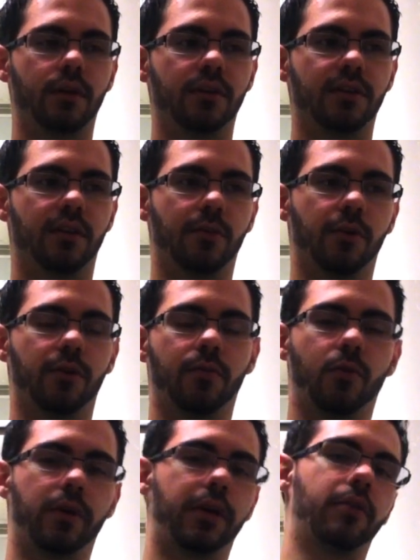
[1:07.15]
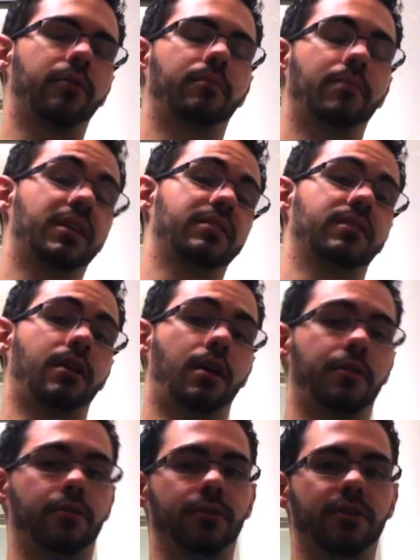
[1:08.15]
some are more hit and miss than
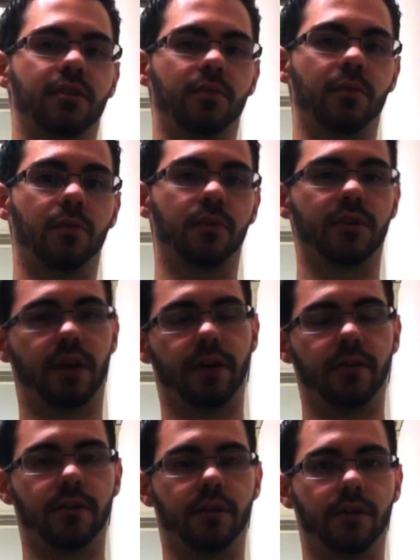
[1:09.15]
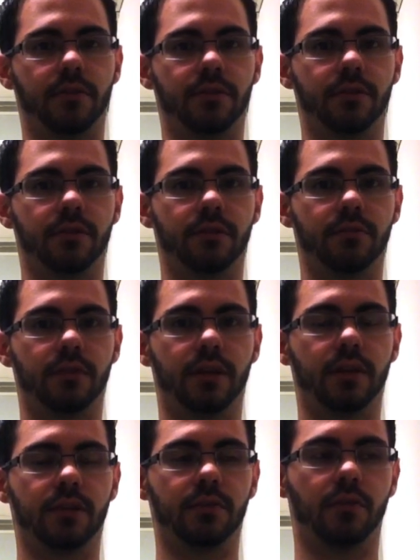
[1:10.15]
others, some are more tired than others by
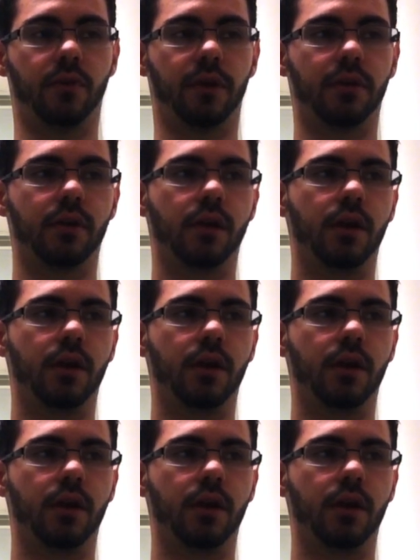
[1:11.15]
this point.